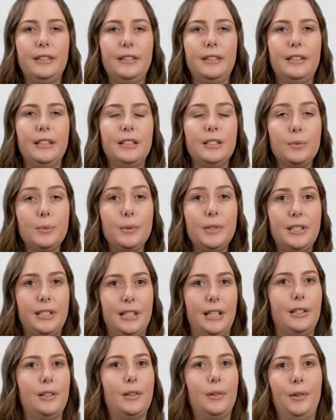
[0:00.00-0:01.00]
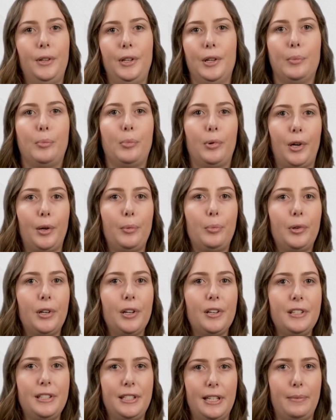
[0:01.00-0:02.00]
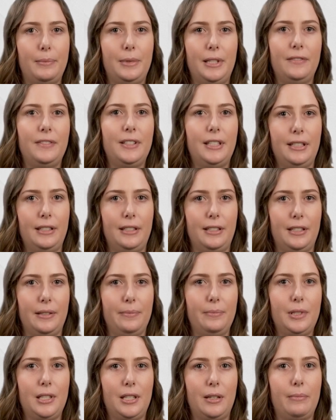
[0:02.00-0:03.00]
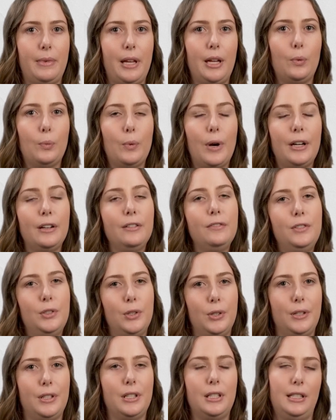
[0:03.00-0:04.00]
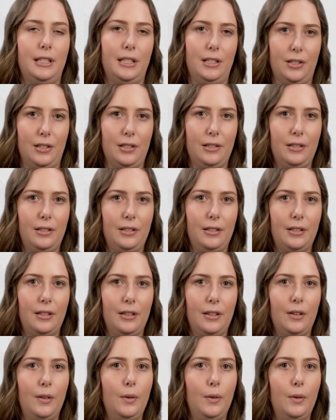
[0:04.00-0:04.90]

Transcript: This would signal your proprioceptive system to make one of two decisions.